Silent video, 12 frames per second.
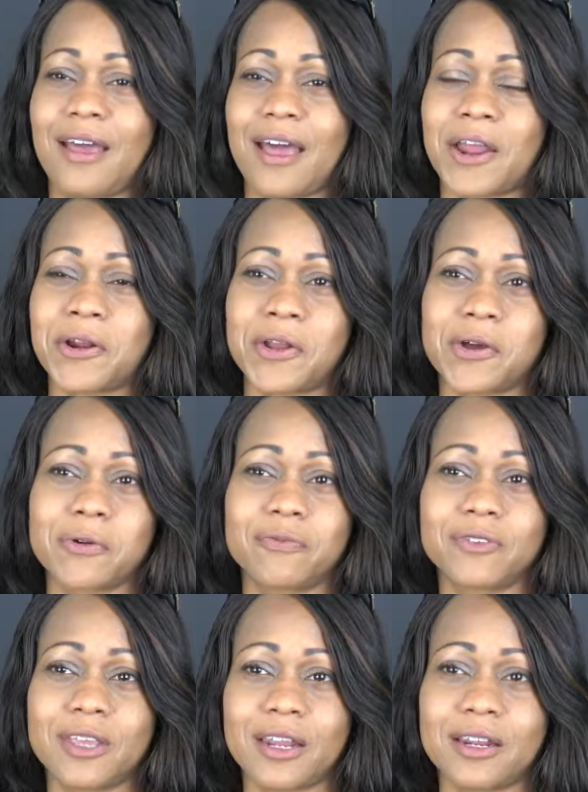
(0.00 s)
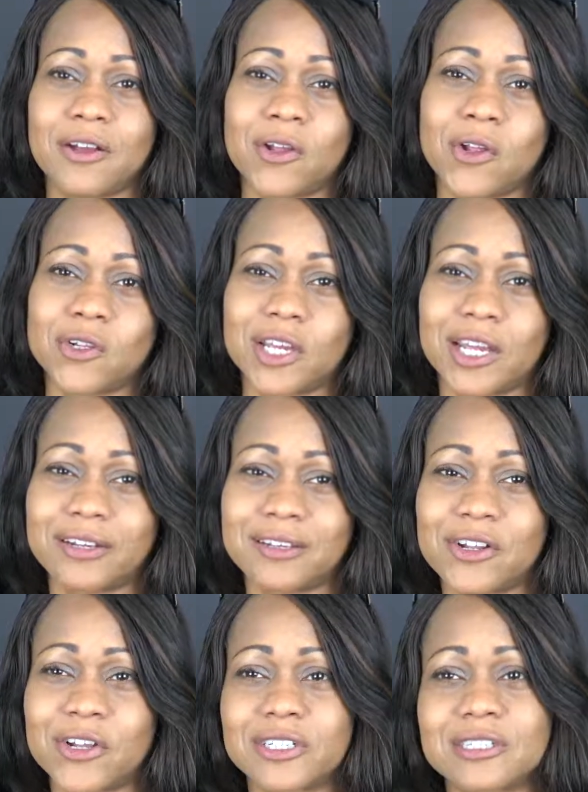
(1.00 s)
I don't know, getting old and
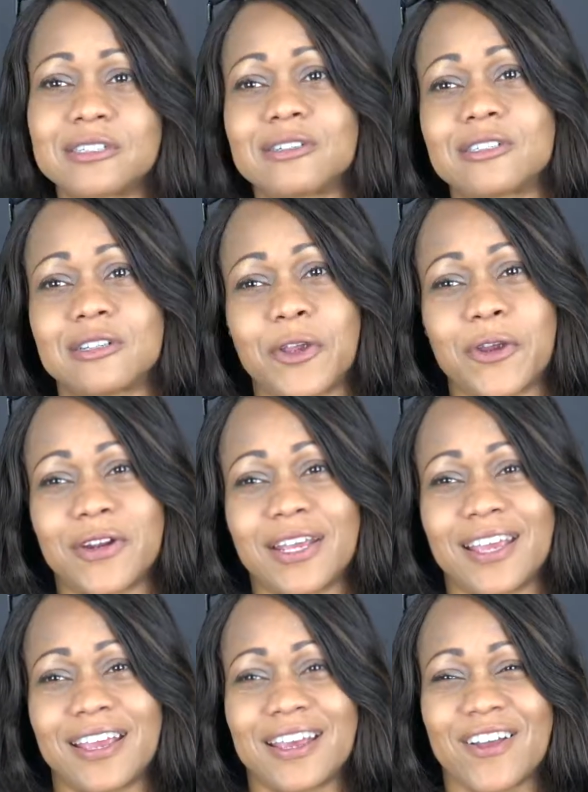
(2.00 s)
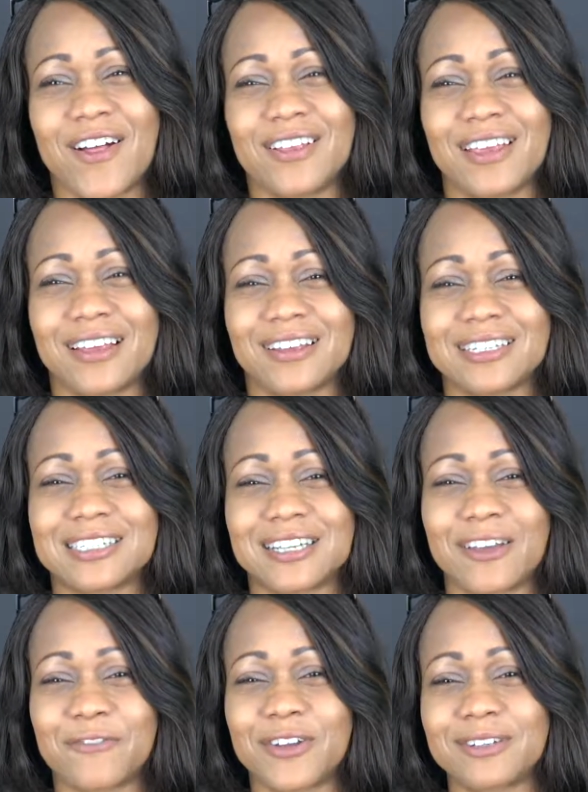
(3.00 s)
collecting Social Security and all that good
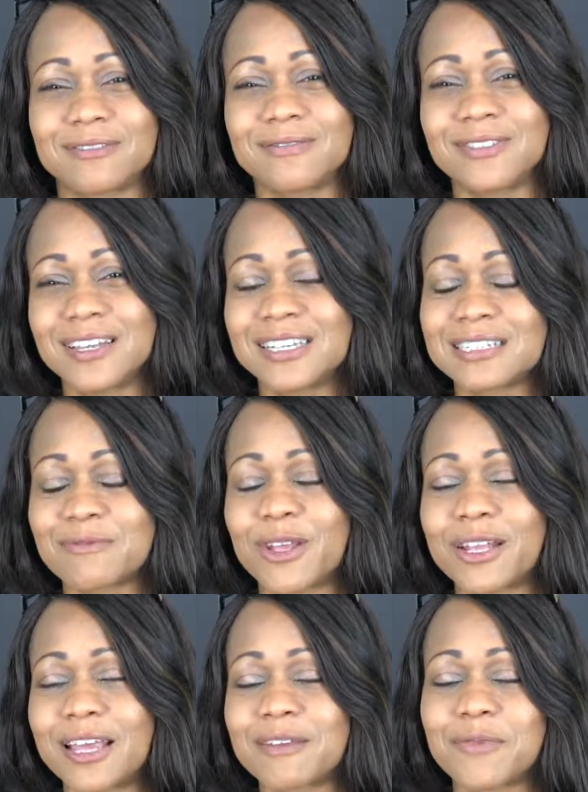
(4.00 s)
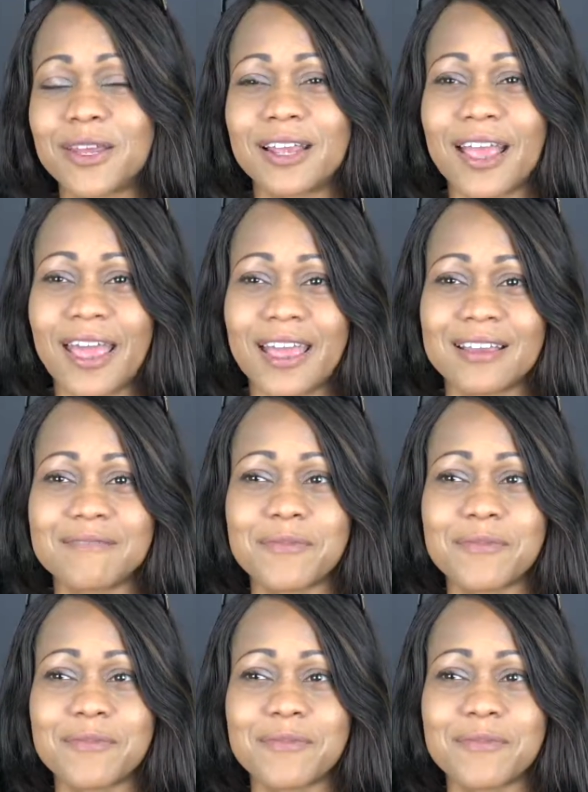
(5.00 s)
stuff and smelling like Bengay.